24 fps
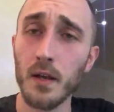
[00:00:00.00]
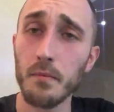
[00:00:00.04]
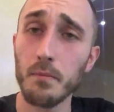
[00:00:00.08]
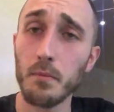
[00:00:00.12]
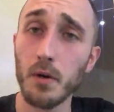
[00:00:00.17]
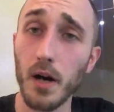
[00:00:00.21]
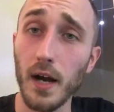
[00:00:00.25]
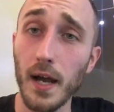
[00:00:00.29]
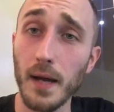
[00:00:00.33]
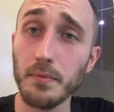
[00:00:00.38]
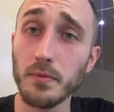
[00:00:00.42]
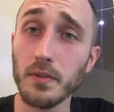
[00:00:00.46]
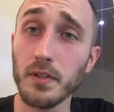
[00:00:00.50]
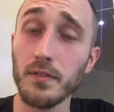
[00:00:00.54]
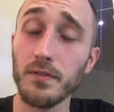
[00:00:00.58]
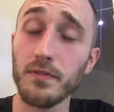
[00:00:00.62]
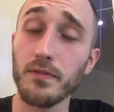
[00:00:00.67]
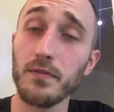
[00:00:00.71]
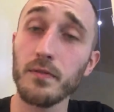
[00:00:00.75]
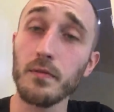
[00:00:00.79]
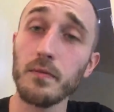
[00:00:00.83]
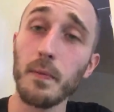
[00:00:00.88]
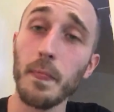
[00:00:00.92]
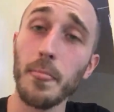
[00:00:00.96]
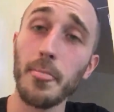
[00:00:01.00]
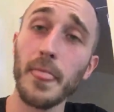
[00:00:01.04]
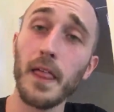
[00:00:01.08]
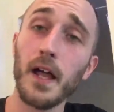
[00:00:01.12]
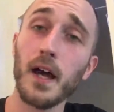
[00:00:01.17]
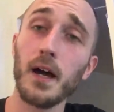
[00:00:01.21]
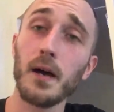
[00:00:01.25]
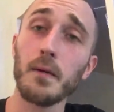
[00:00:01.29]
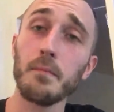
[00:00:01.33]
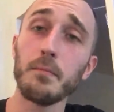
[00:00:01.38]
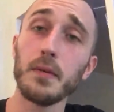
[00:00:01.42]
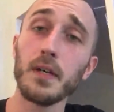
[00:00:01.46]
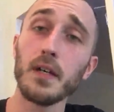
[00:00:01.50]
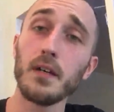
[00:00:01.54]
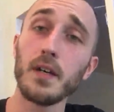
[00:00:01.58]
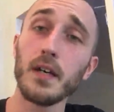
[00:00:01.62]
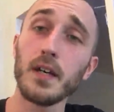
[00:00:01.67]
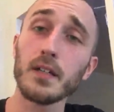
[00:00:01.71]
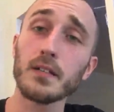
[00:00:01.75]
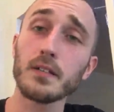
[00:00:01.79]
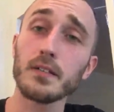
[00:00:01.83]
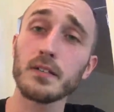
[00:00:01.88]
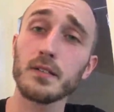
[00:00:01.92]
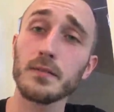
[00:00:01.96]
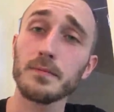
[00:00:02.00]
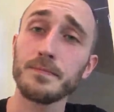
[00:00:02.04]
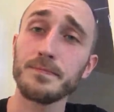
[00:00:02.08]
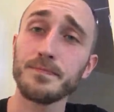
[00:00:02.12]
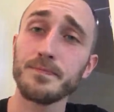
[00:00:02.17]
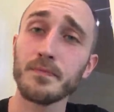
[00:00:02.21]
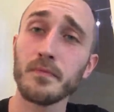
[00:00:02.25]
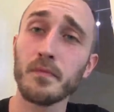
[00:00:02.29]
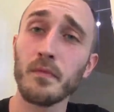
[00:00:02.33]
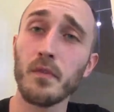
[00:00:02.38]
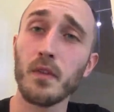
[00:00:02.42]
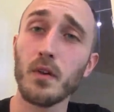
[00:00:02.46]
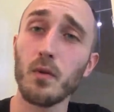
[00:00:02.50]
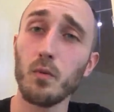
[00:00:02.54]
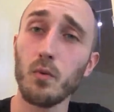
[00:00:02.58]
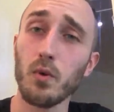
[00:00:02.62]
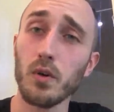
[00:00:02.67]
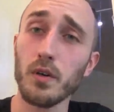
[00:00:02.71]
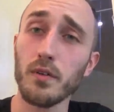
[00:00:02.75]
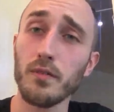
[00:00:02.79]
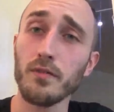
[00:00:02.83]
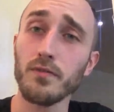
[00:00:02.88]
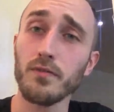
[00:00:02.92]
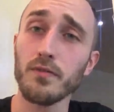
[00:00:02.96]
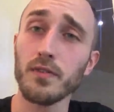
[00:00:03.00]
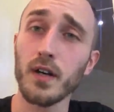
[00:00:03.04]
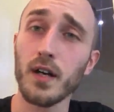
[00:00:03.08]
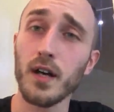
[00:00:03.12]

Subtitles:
Perhaps if Bill Hicks would have